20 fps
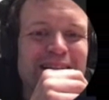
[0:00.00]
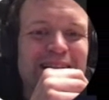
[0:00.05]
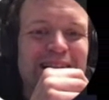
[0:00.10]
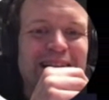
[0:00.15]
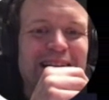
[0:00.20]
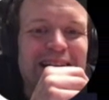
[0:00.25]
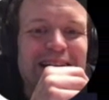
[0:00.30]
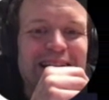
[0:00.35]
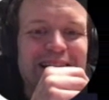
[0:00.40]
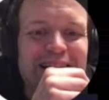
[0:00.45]

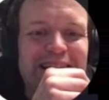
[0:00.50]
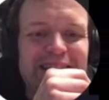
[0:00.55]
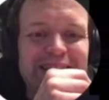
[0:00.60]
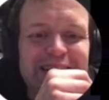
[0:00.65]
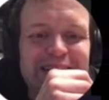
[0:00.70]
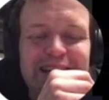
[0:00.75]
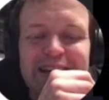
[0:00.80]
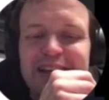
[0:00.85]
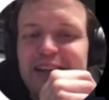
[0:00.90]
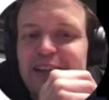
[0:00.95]
And
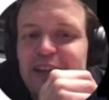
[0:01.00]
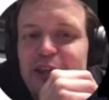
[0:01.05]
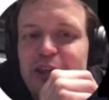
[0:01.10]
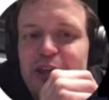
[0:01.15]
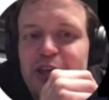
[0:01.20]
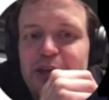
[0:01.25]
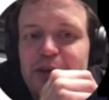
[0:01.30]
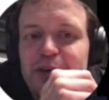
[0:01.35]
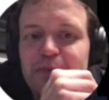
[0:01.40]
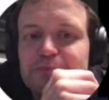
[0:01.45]
yeah, that's
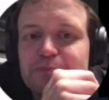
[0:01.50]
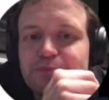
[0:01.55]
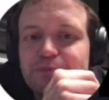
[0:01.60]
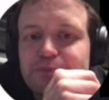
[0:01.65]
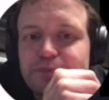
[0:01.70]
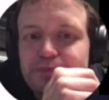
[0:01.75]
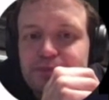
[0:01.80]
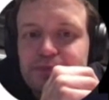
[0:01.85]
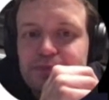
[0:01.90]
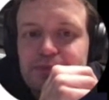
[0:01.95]
so
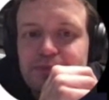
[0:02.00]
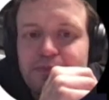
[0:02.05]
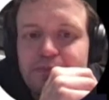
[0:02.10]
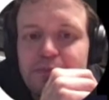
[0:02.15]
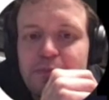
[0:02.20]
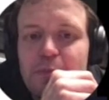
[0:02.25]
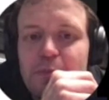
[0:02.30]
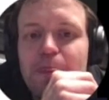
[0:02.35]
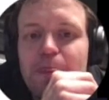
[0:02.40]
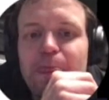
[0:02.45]

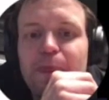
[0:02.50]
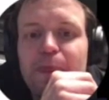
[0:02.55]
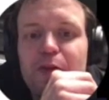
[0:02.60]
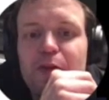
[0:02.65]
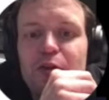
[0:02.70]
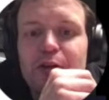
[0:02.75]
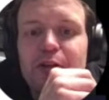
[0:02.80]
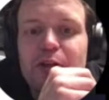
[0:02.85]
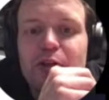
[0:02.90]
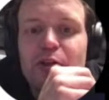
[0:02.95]

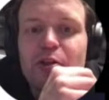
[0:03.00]
this is the